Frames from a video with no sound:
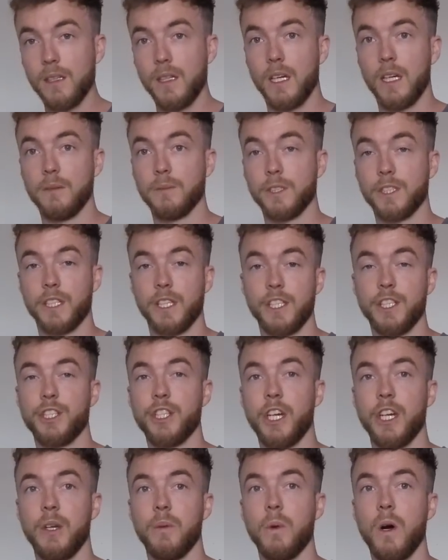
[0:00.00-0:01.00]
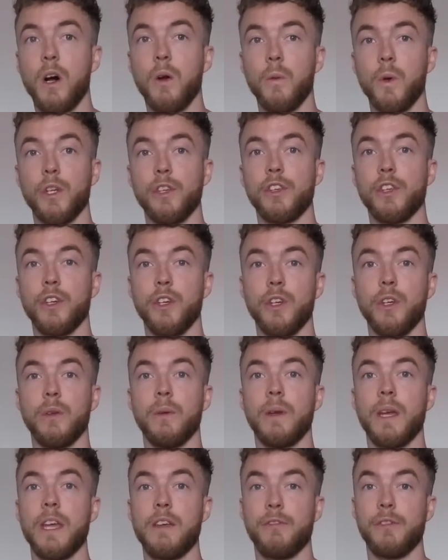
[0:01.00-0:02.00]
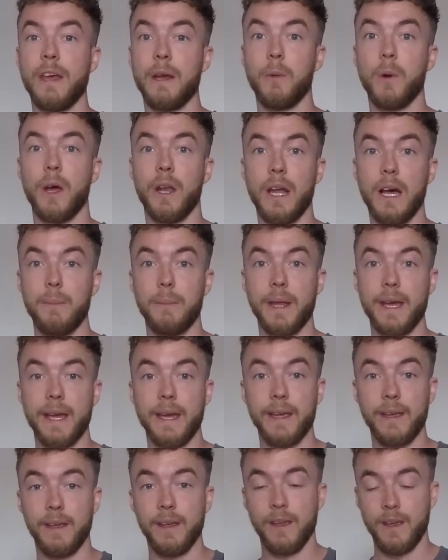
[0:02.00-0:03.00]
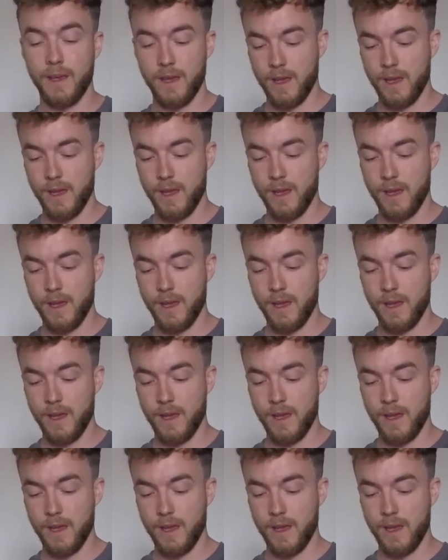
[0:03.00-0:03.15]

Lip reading: I'm just going to show you what I would do if they weren't up there.